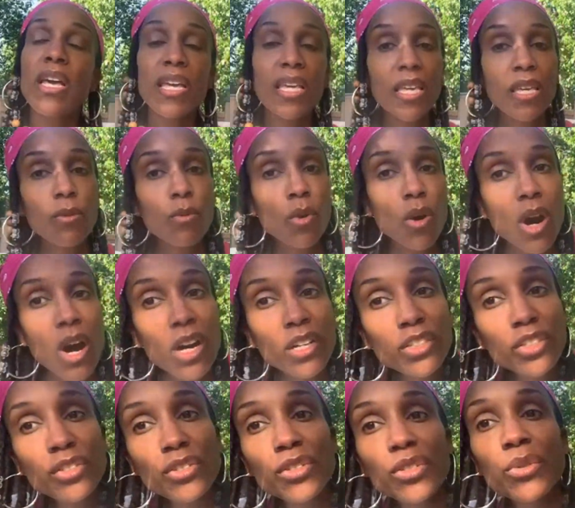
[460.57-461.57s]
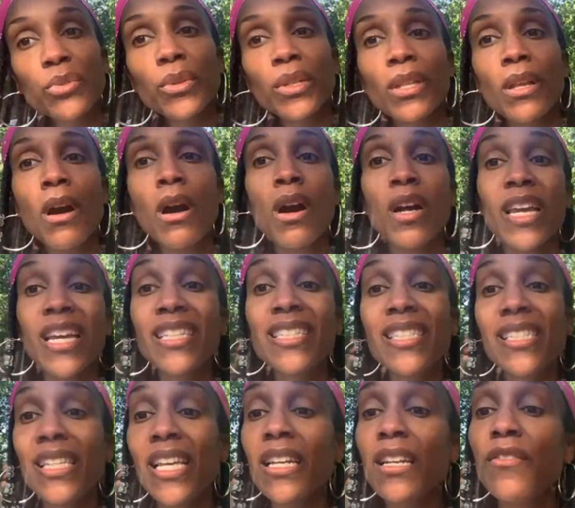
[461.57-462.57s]
He will usher you along.
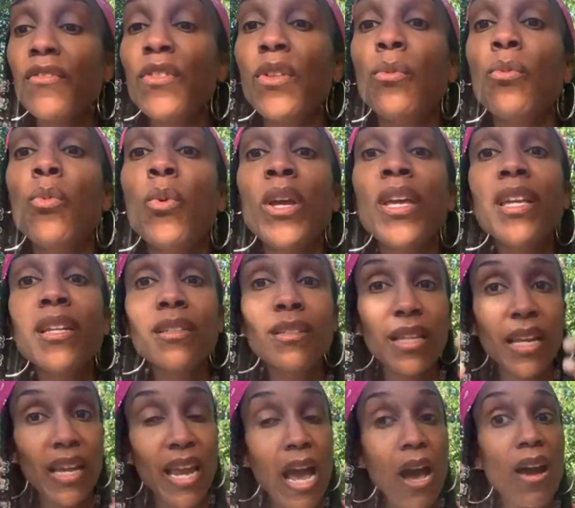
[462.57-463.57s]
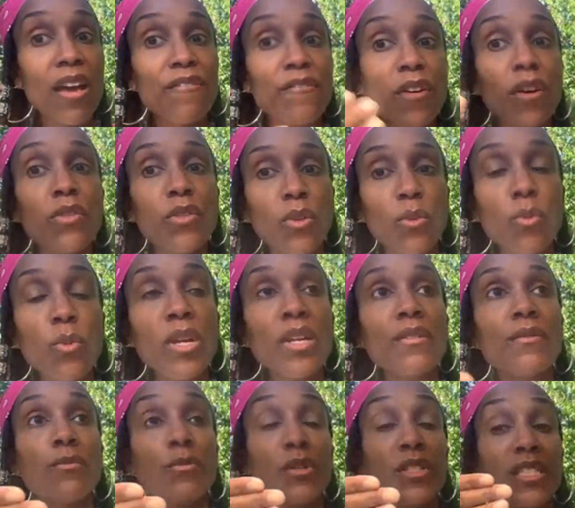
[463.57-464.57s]
Instead of the wind, like how I felt the
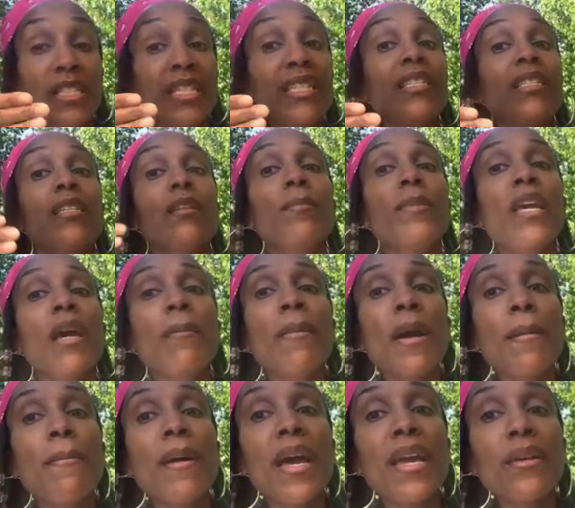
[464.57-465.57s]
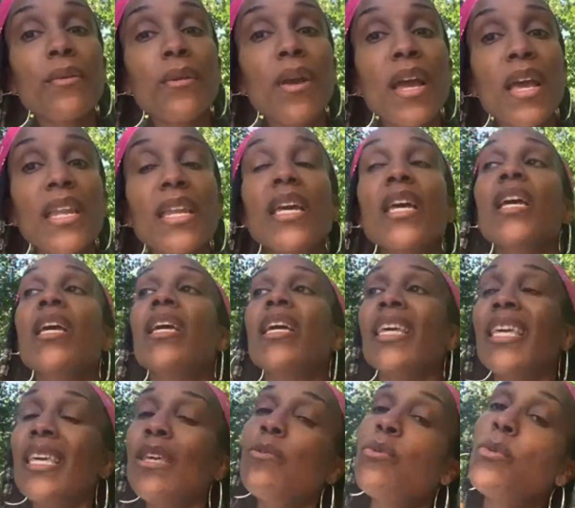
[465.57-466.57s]
wind resisting me on my bike ride,
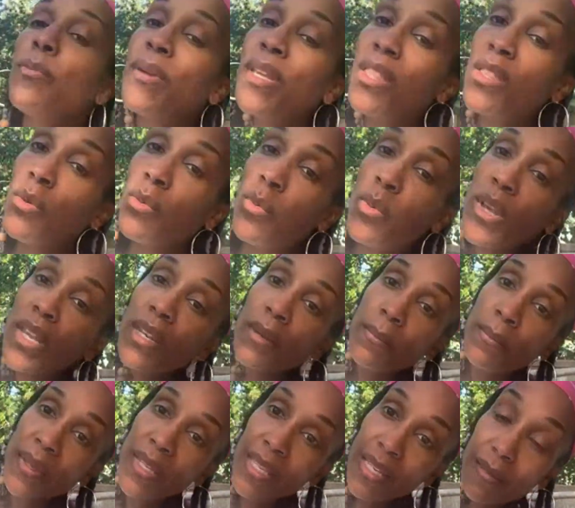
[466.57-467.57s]
he will be the wind,